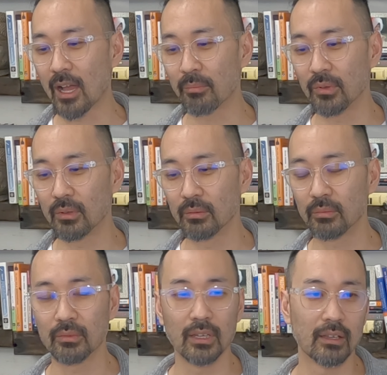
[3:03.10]
Apple
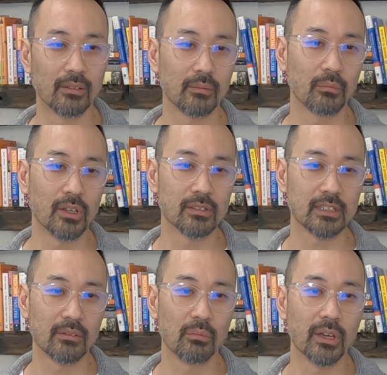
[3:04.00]

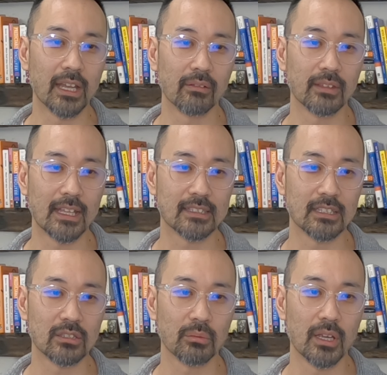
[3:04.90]
wondrously won out in that
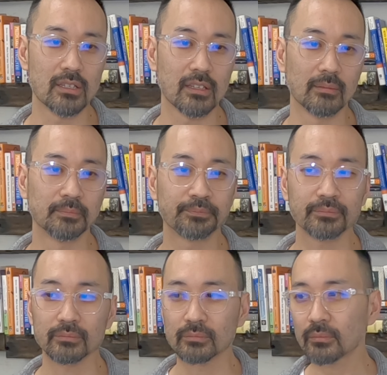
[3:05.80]
situation.
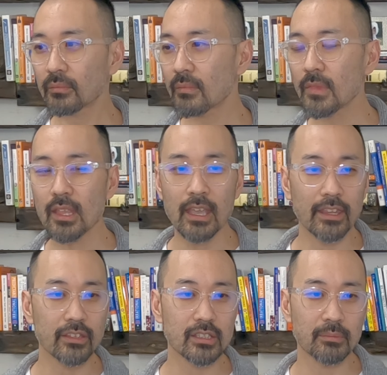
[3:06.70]

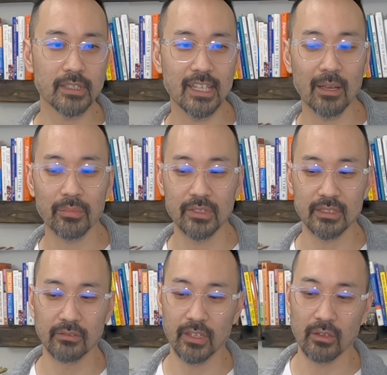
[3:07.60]
And there's some
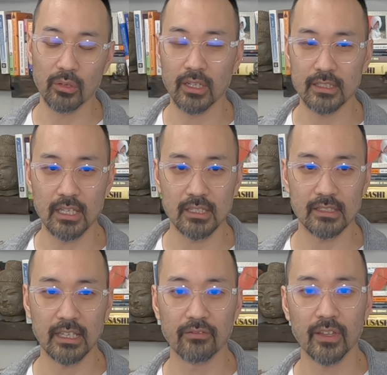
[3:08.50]
examples of other
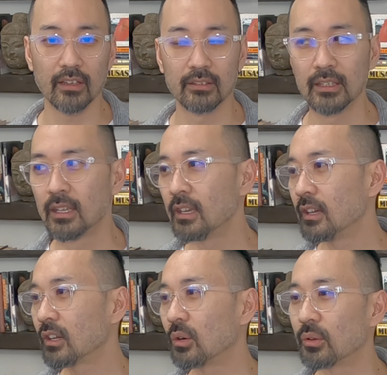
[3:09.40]
organizations that failed.
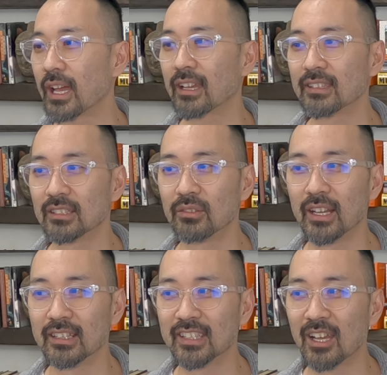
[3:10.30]
Kodak is a
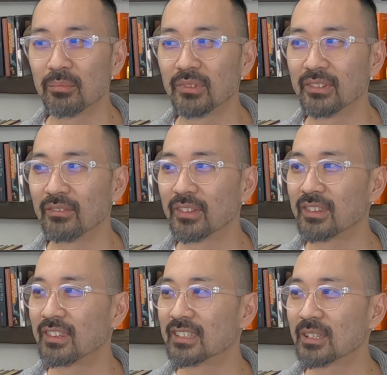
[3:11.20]
great example
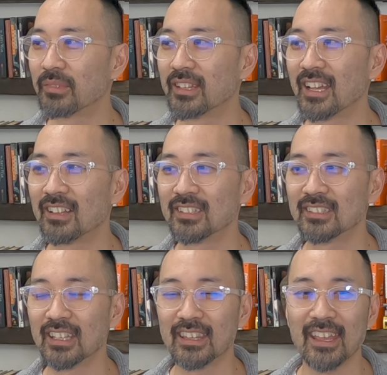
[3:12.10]
with some of the
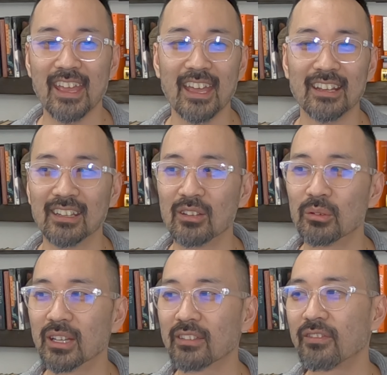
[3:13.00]
analogies that they had in
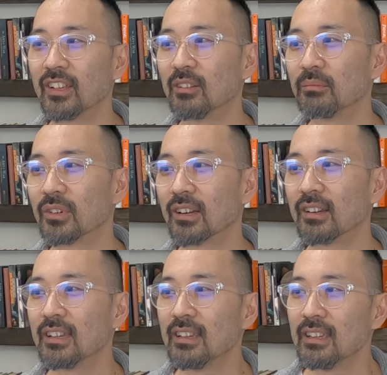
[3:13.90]
Kodak film,
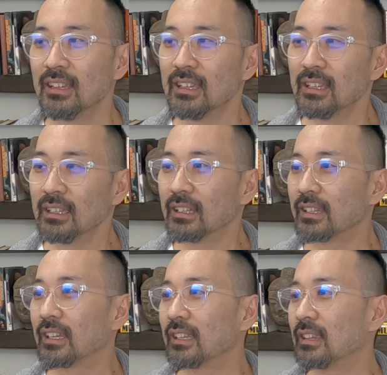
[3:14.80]
where
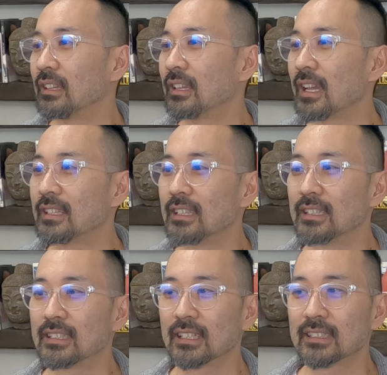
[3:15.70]
I think in the
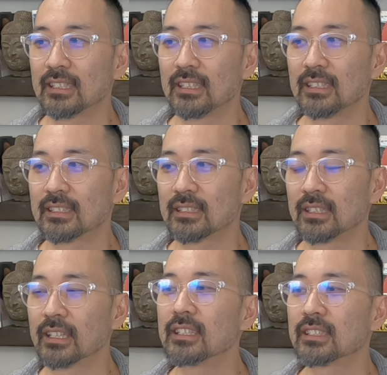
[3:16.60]

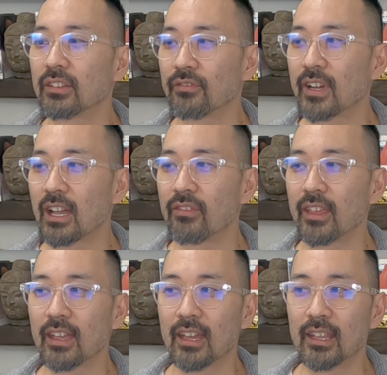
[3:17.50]
1960s, 1975,
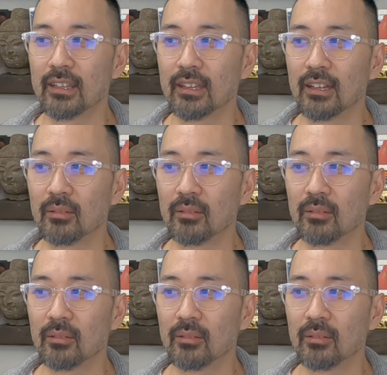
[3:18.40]
they had